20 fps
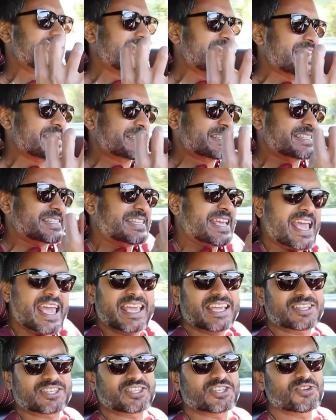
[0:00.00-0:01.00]
It
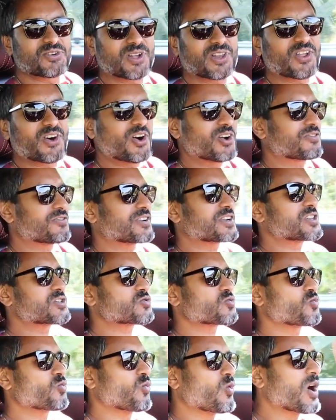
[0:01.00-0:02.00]
takes you along for
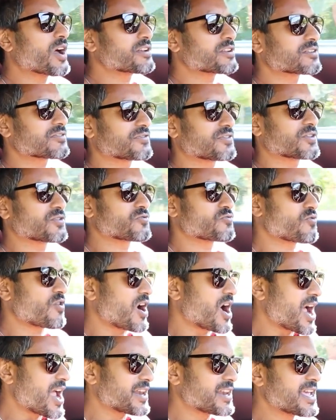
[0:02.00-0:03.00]
this wonderful
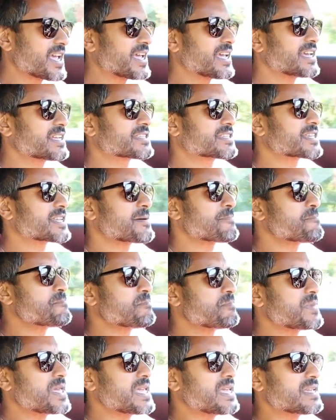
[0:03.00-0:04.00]
ride. It's an
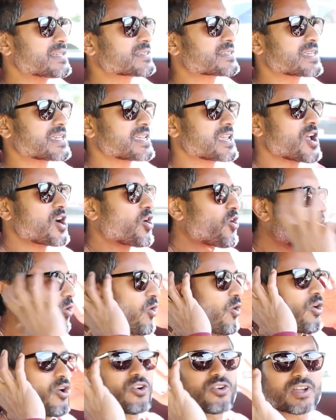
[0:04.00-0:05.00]
amazing
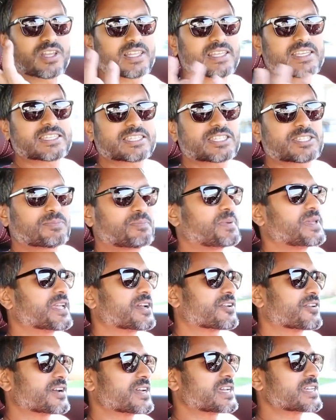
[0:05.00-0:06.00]
oral
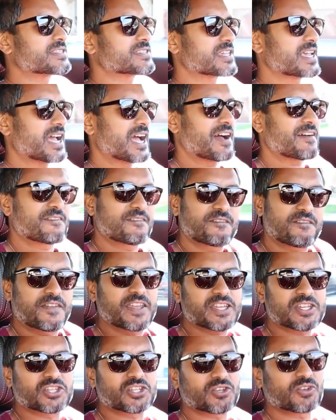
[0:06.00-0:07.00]
experience, a
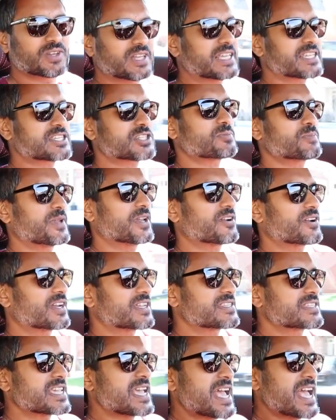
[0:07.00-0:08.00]
visual
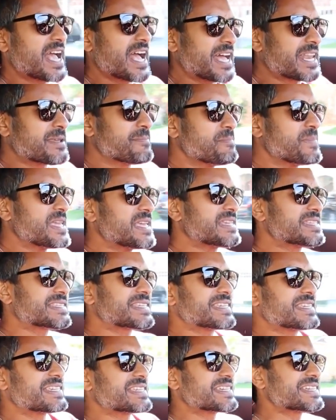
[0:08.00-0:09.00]
experience, an
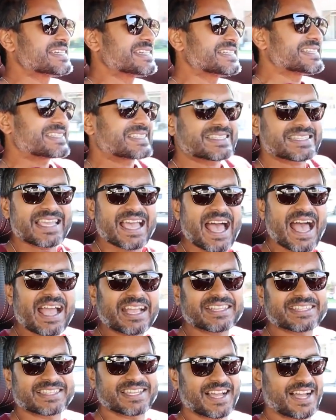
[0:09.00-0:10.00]
amazing
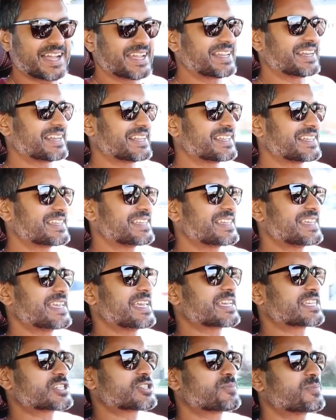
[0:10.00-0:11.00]
tactile
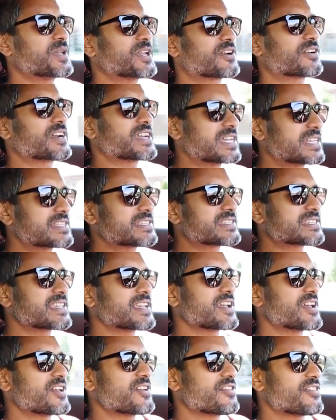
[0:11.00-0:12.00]
experience
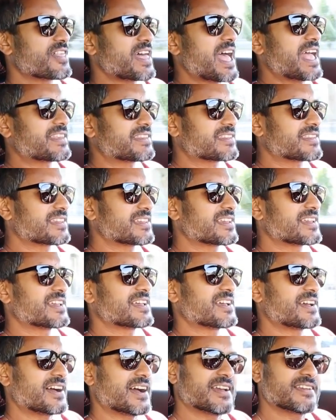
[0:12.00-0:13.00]
that
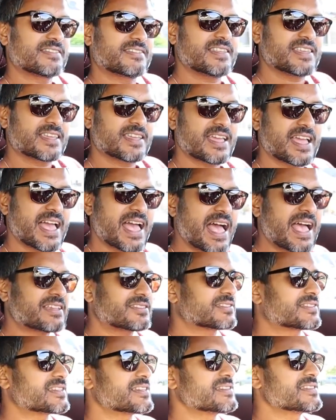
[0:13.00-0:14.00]
I think
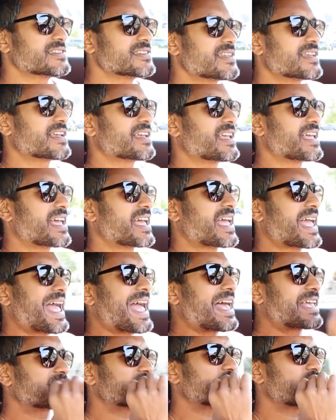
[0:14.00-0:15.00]
Aston
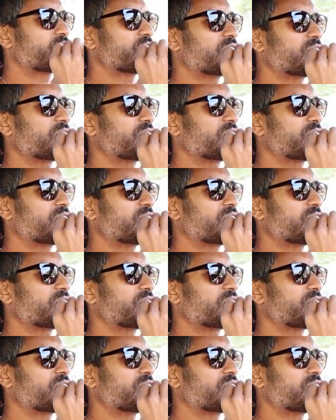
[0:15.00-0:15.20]
has